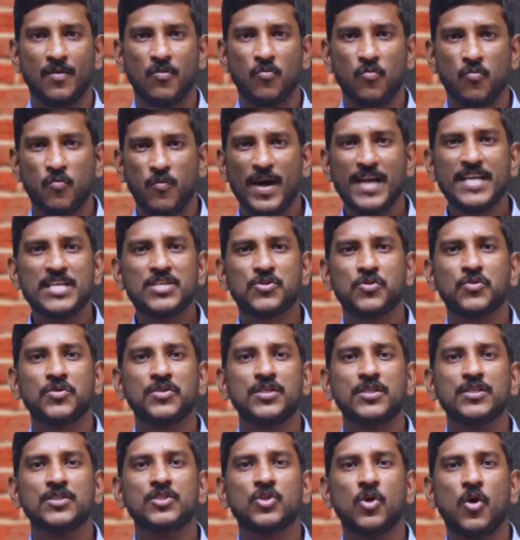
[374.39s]
Why
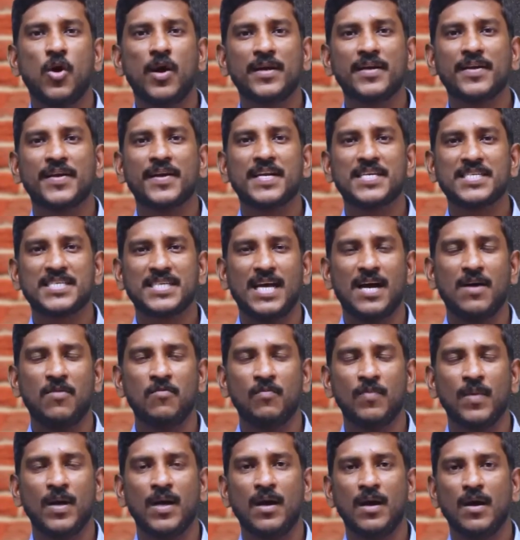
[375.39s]
should John
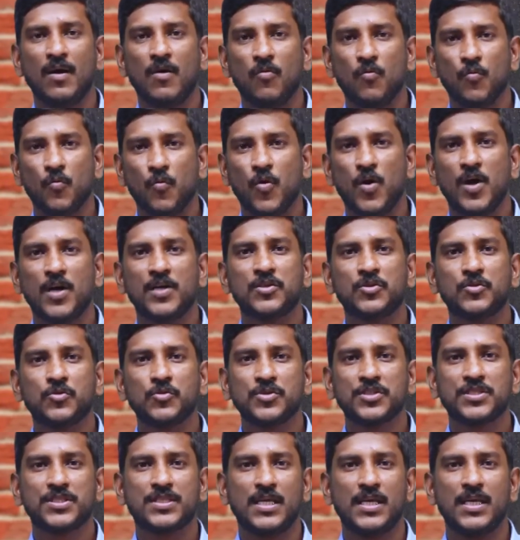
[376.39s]
Gresham want
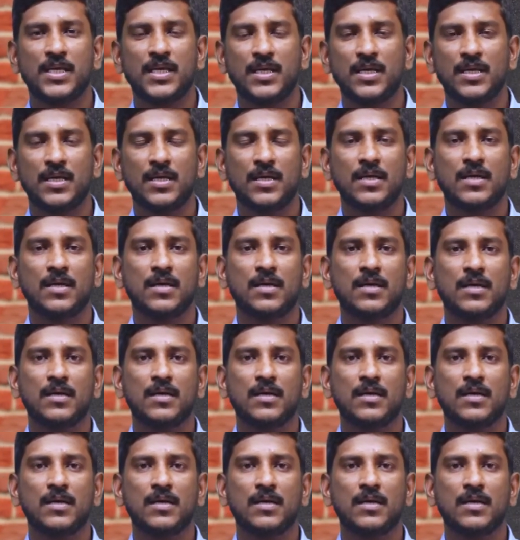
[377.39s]
to see